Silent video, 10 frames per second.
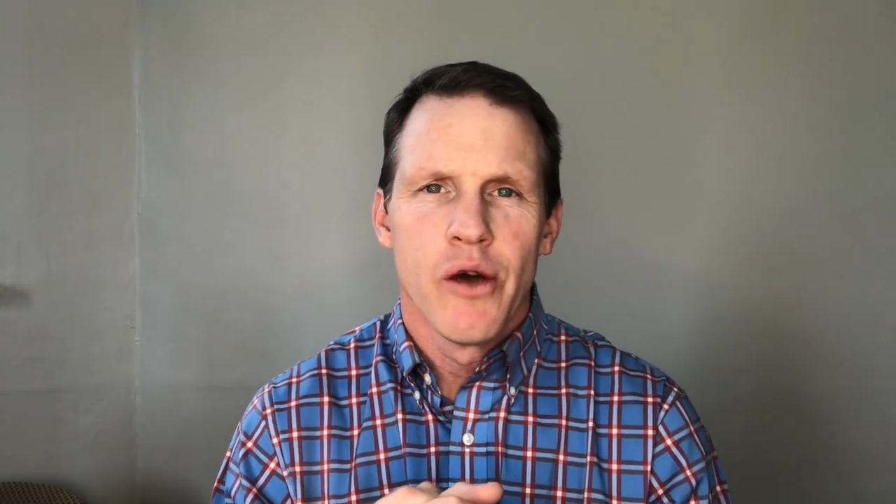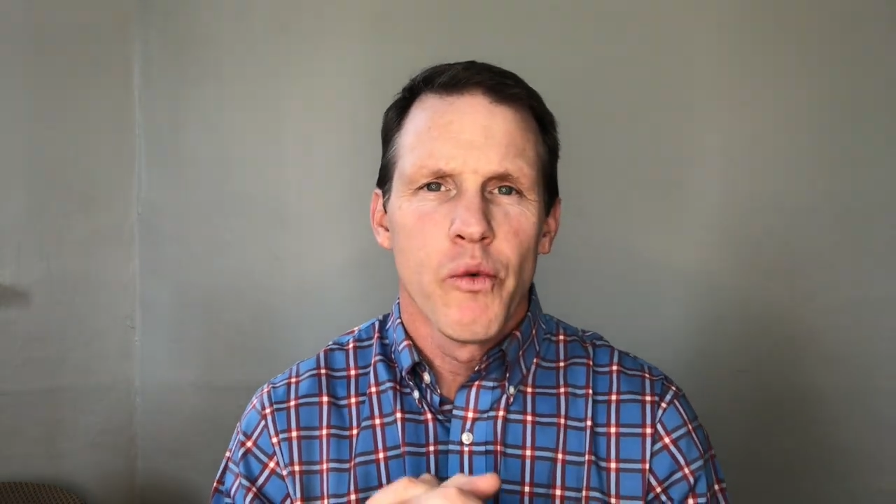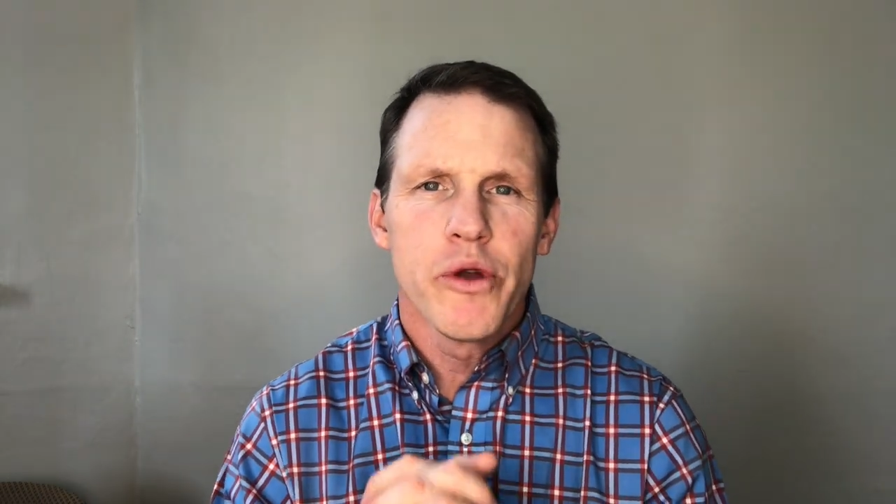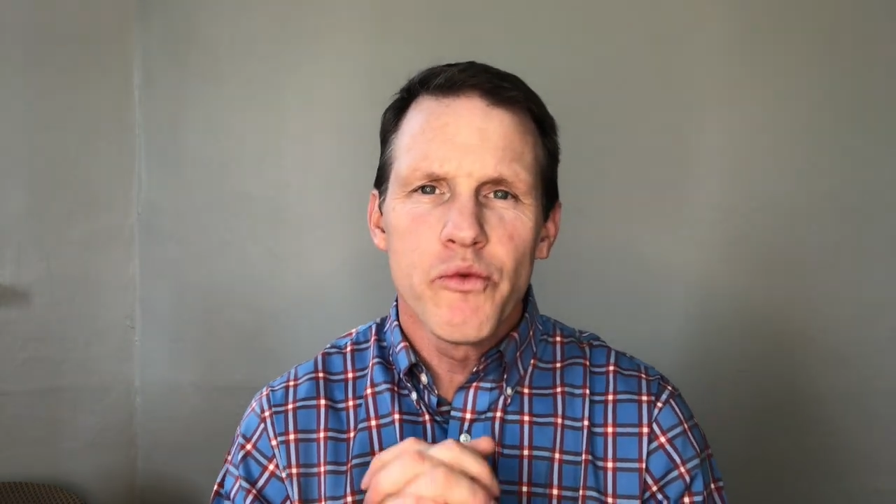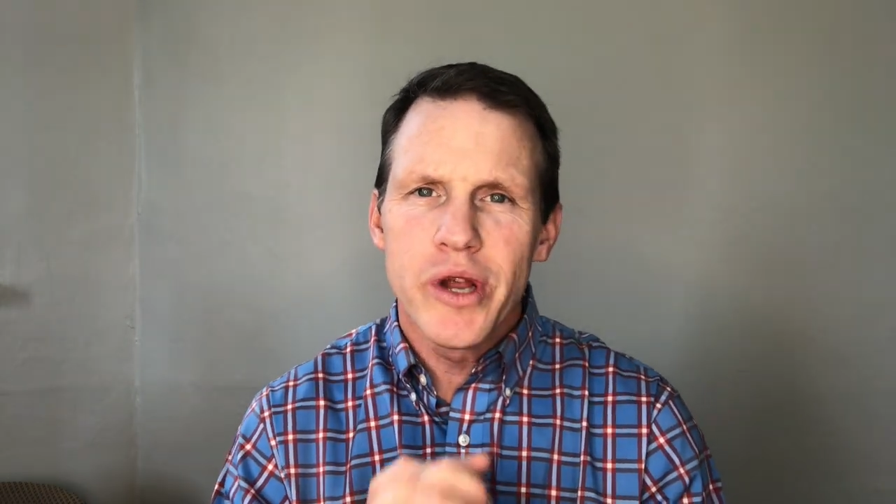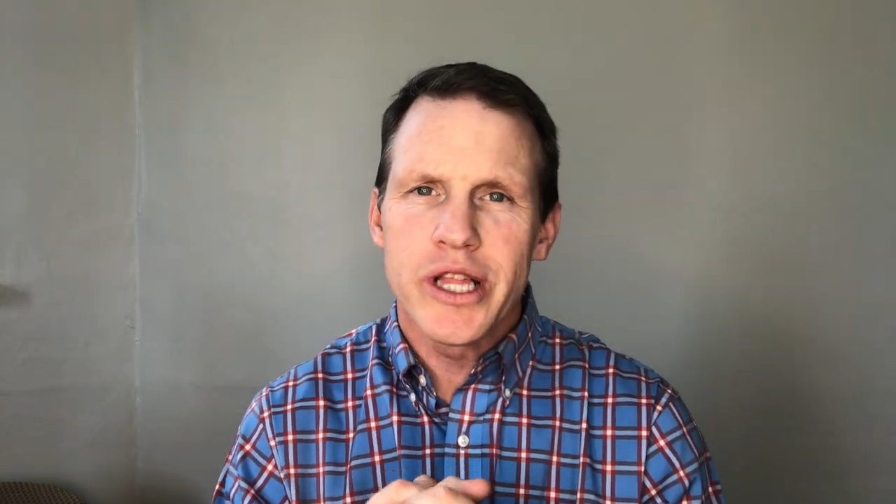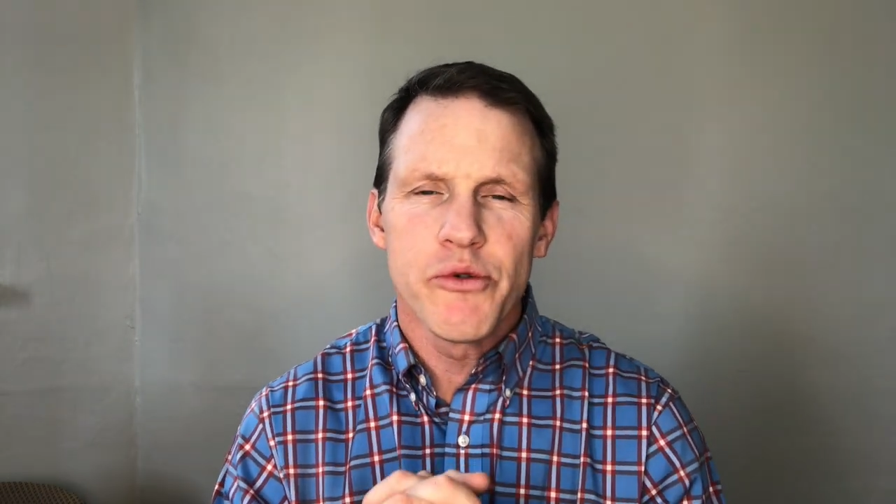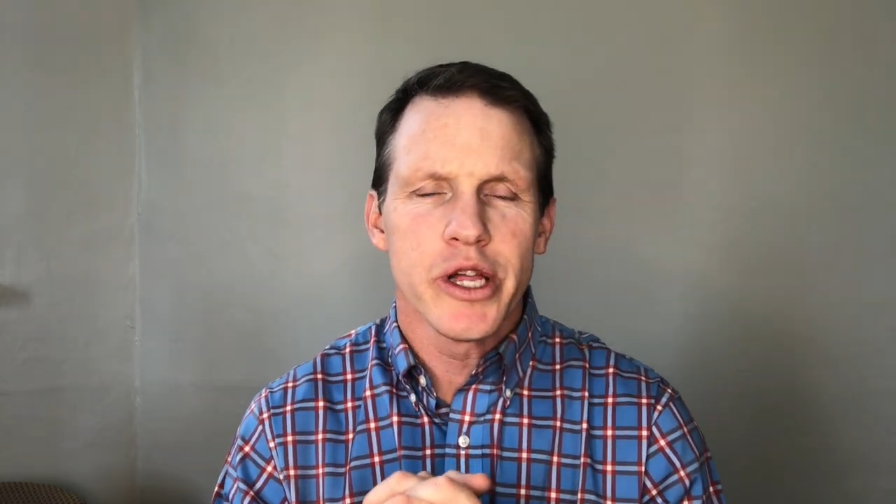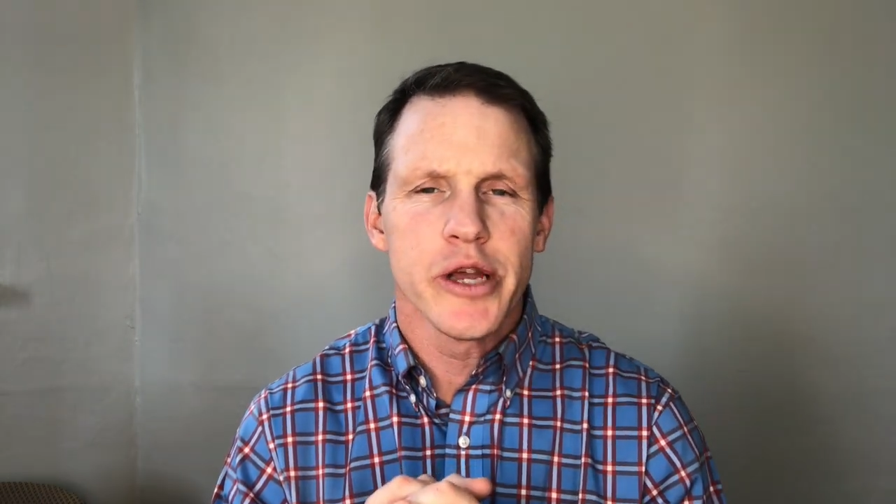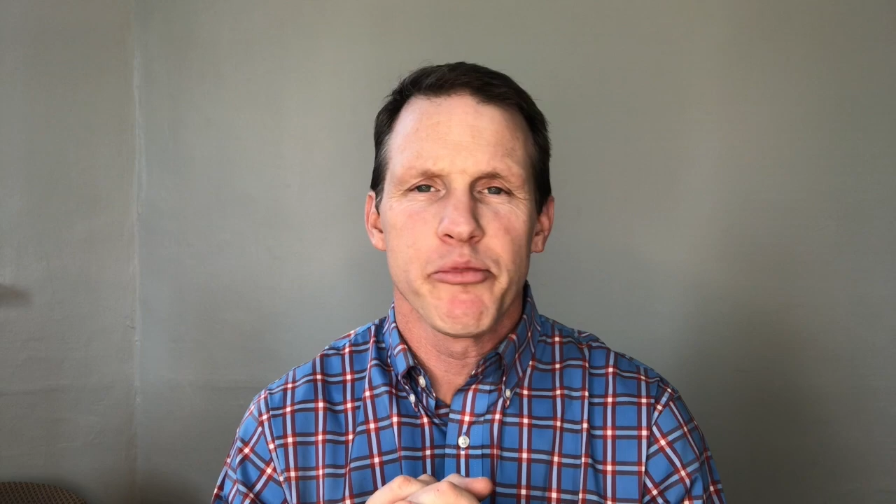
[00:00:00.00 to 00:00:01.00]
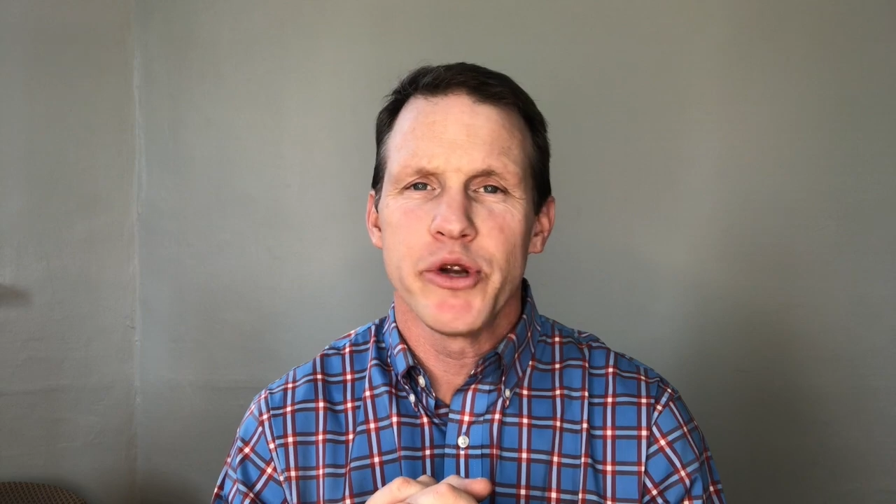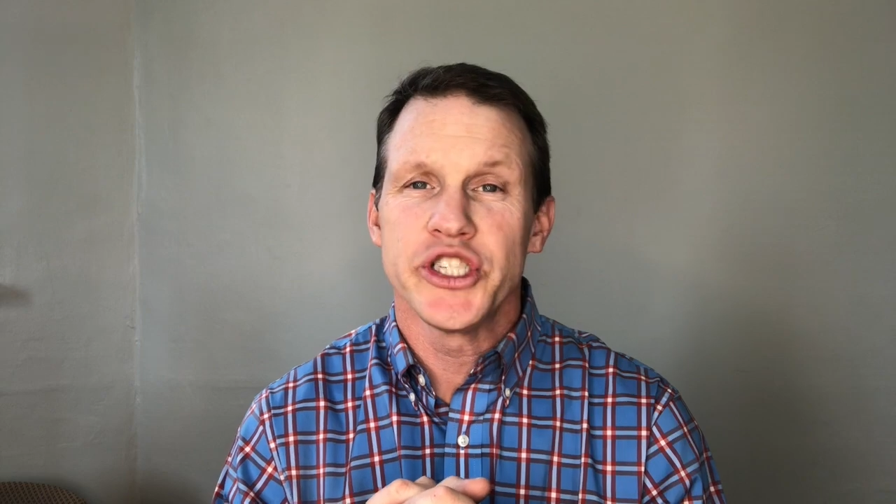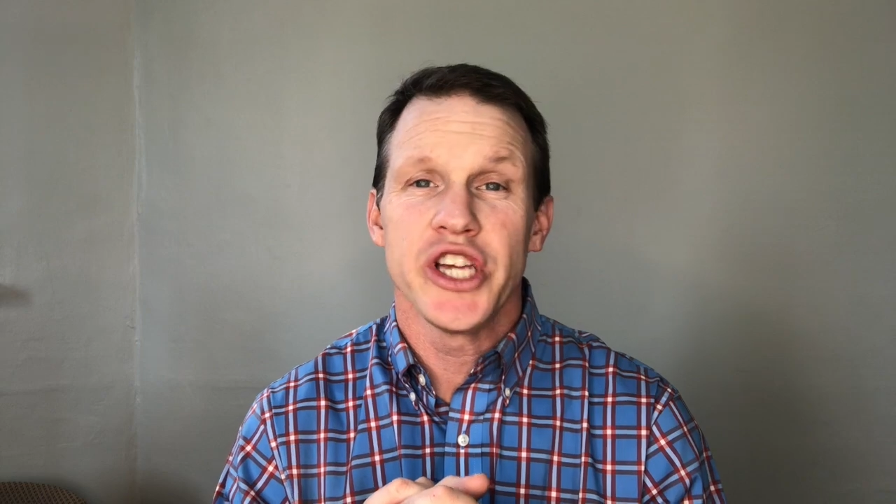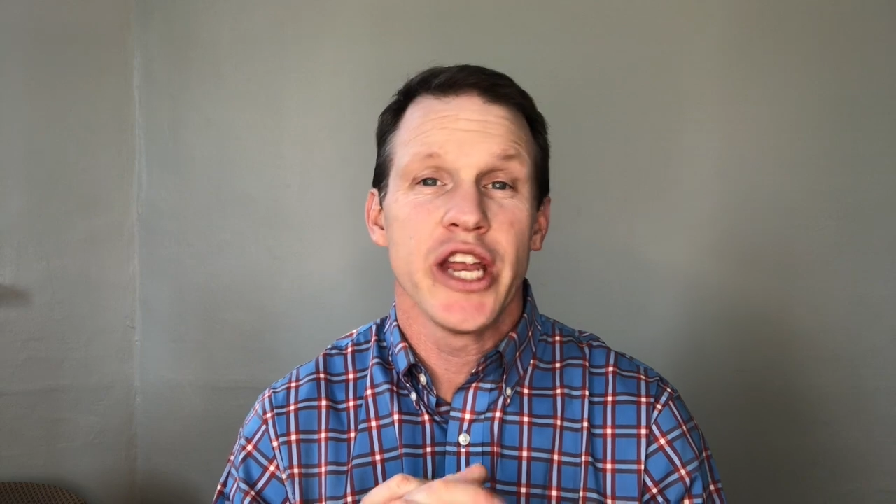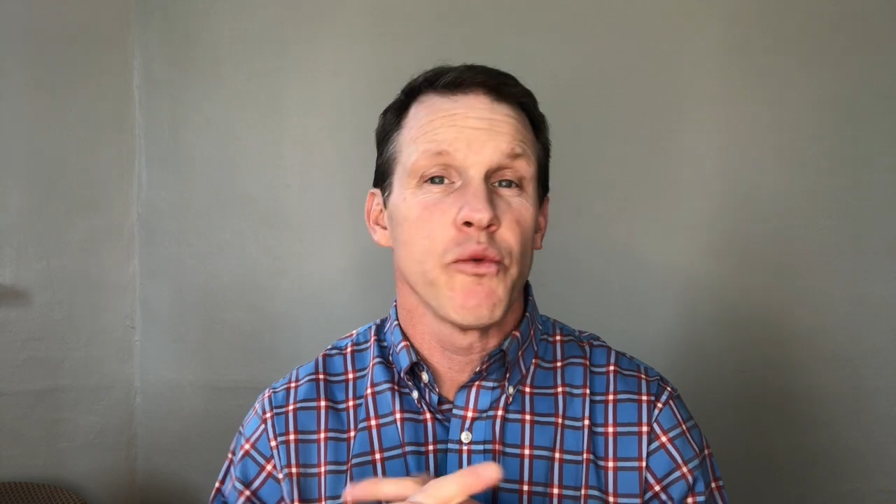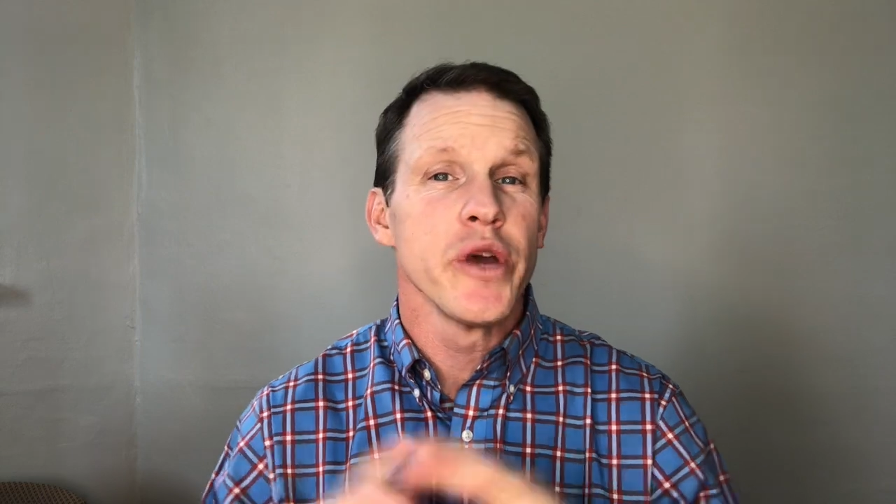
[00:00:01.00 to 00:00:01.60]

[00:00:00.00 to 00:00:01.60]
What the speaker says: We really, really appreciate it.